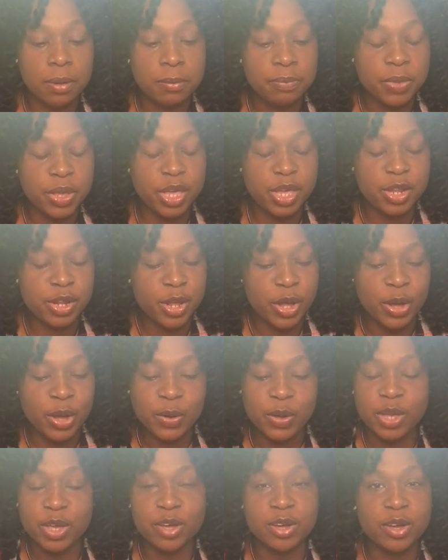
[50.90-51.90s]

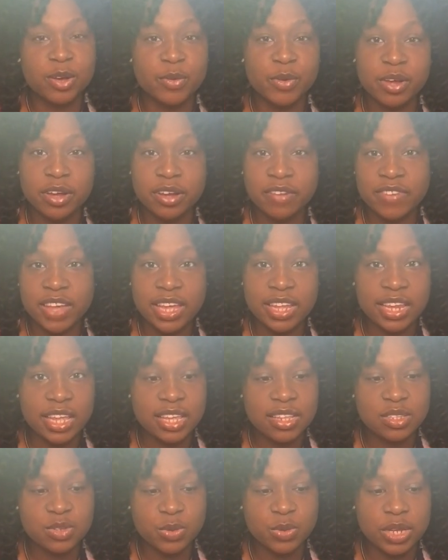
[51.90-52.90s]
in your career and
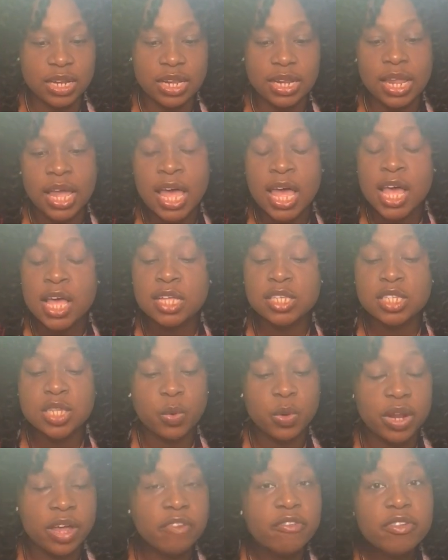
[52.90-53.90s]
finance reading. So
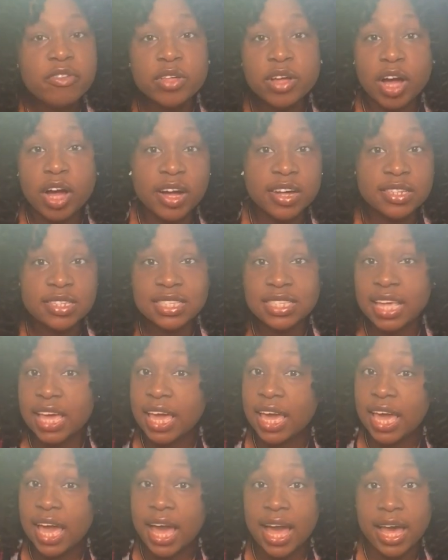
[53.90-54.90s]
whatever the cards
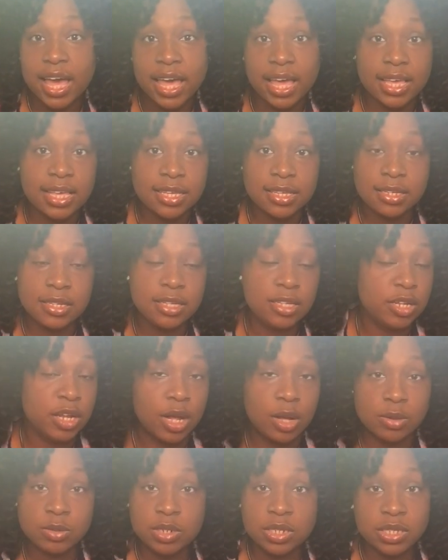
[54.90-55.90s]
say, I
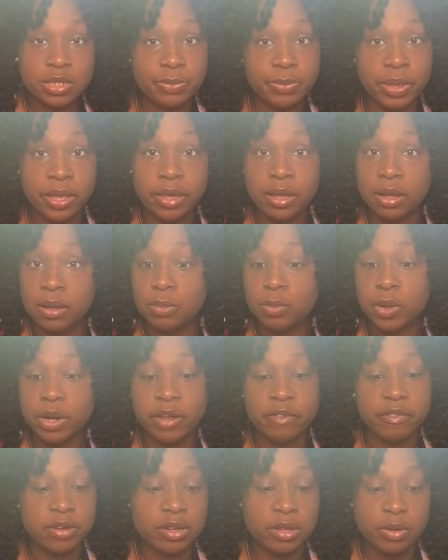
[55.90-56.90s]
just speak on
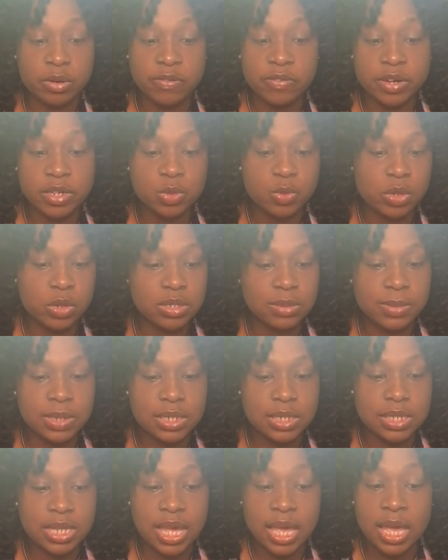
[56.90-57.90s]
whatever universe wants me to
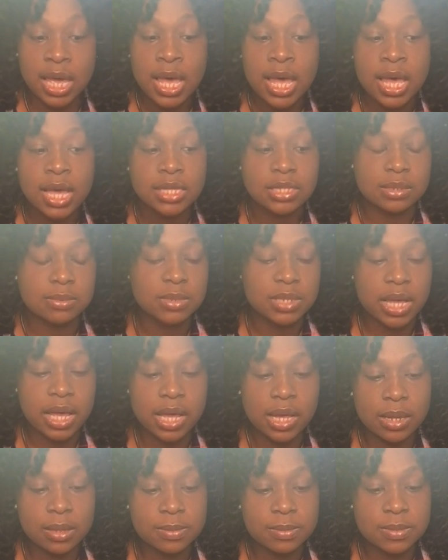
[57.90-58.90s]
say.
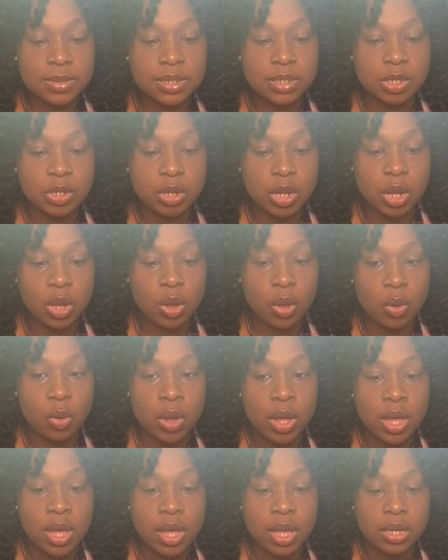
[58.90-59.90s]
Sometimes
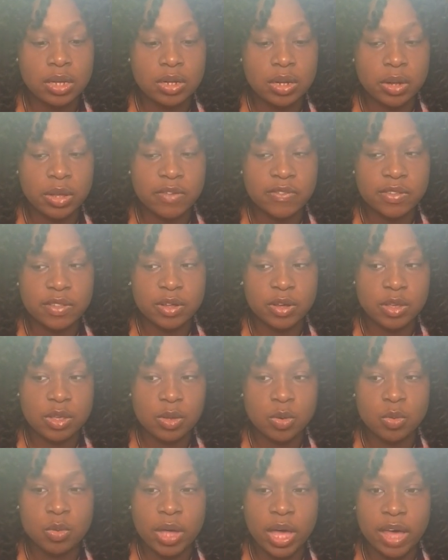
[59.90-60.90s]
even though
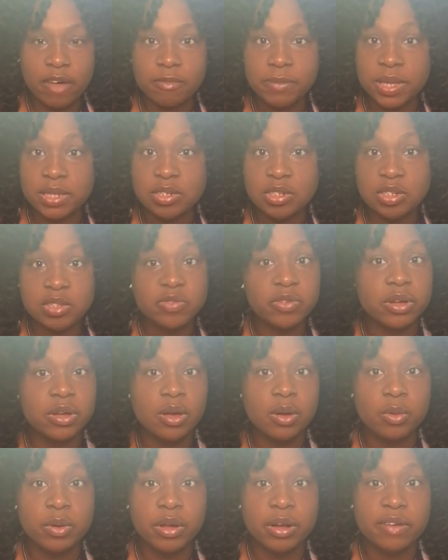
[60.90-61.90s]
you have messages for
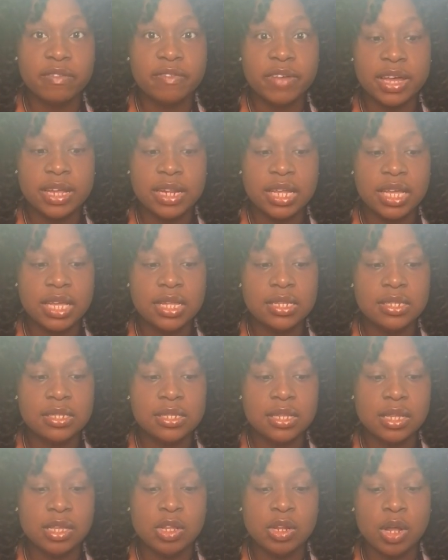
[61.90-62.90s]
career or finance,
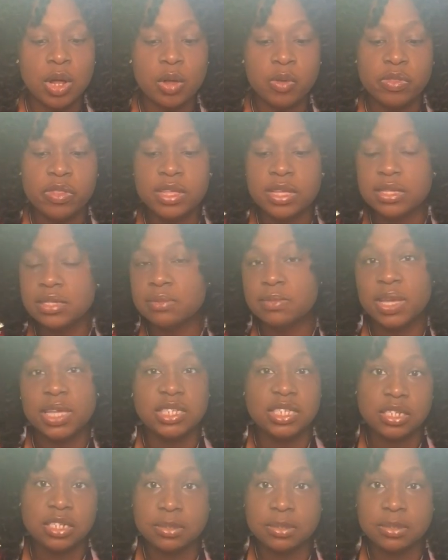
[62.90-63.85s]
this message